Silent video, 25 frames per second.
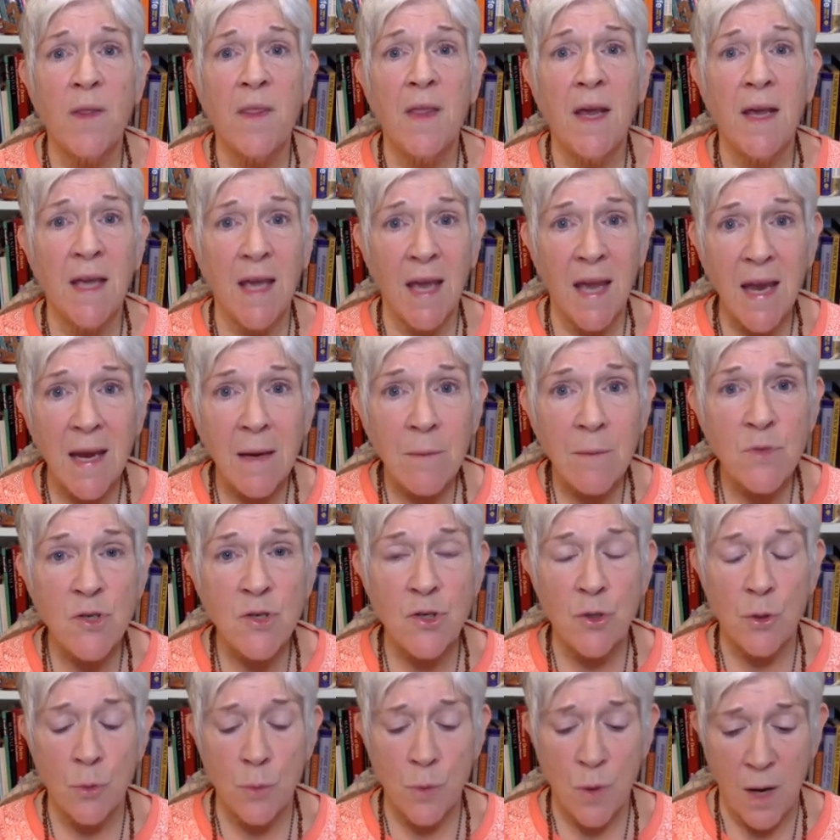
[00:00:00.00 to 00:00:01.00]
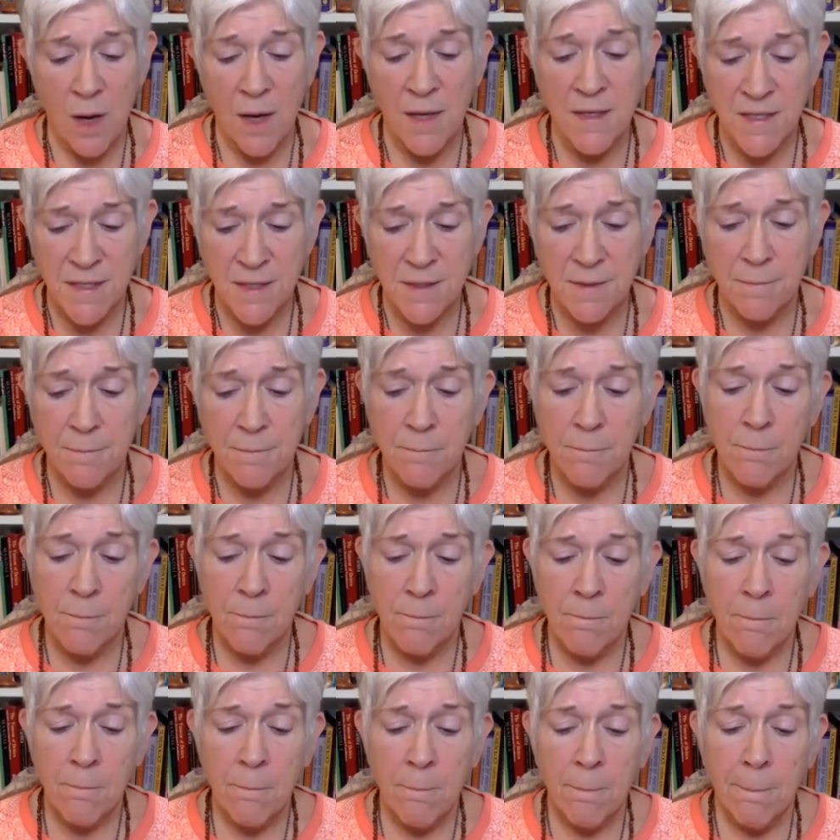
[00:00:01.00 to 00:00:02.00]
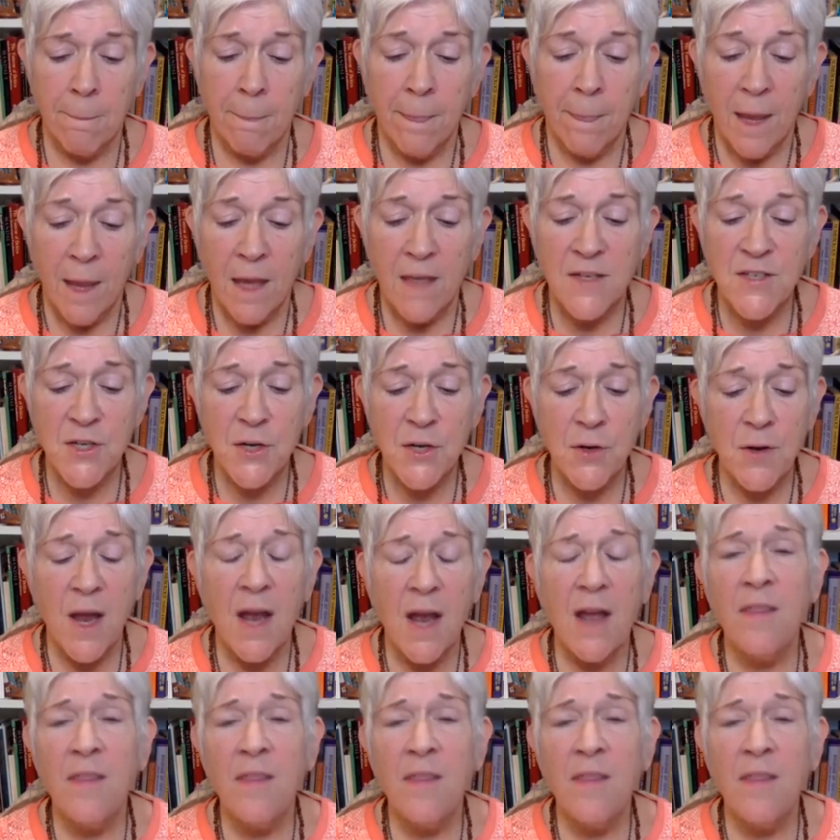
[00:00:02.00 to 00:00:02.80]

when they came to us. So,